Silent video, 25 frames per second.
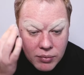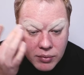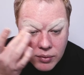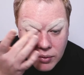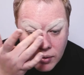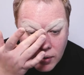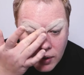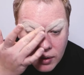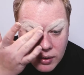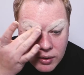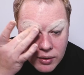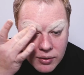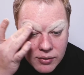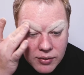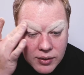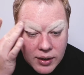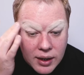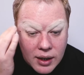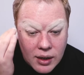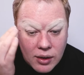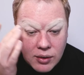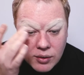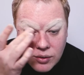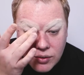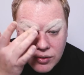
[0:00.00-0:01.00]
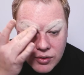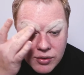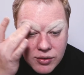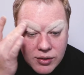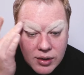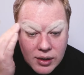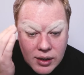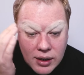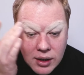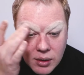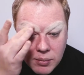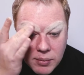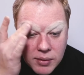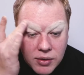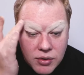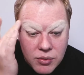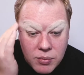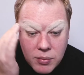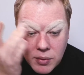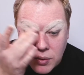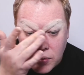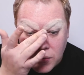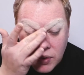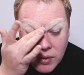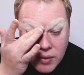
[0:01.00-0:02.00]
And you'll see it looks just a little bit
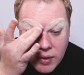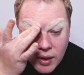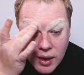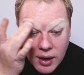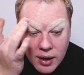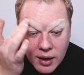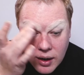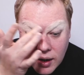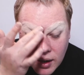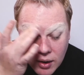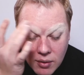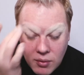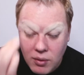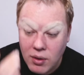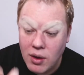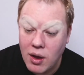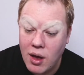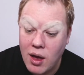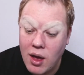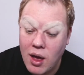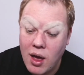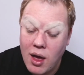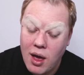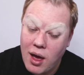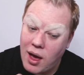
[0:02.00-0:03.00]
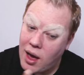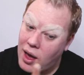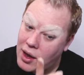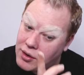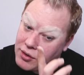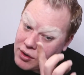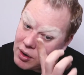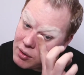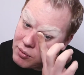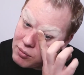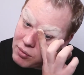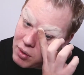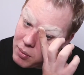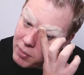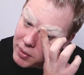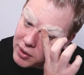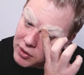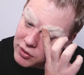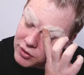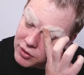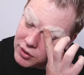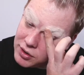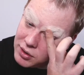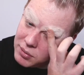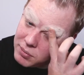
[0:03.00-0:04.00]
smoother there now. Don't rub it
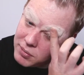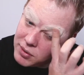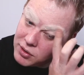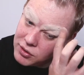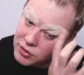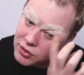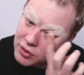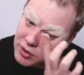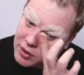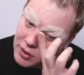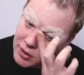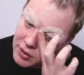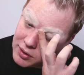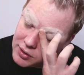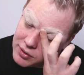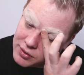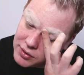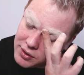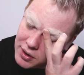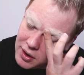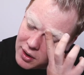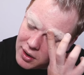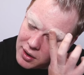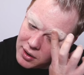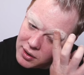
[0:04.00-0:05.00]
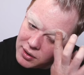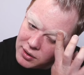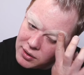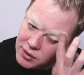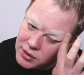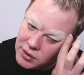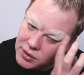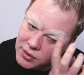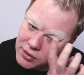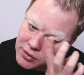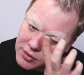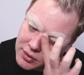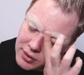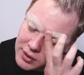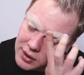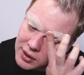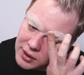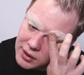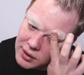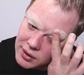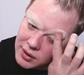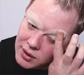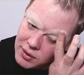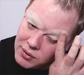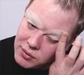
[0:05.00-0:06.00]
too much or you're going to start
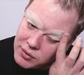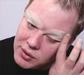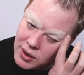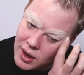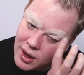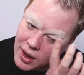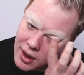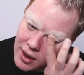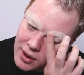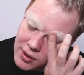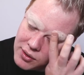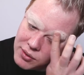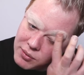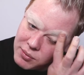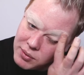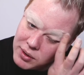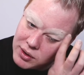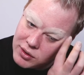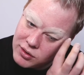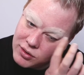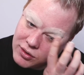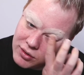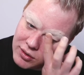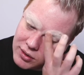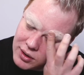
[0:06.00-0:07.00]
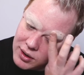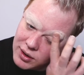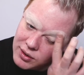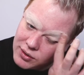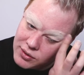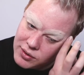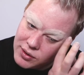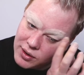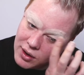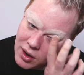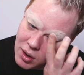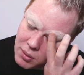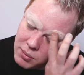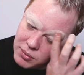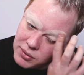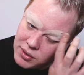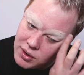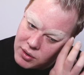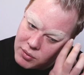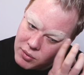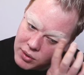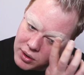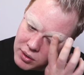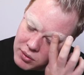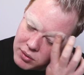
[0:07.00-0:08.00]
loosening those hairs, which is the opposite
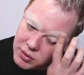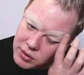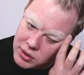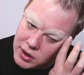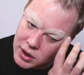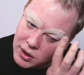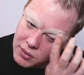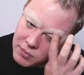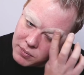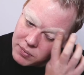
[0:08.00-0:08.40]
of what you want to do.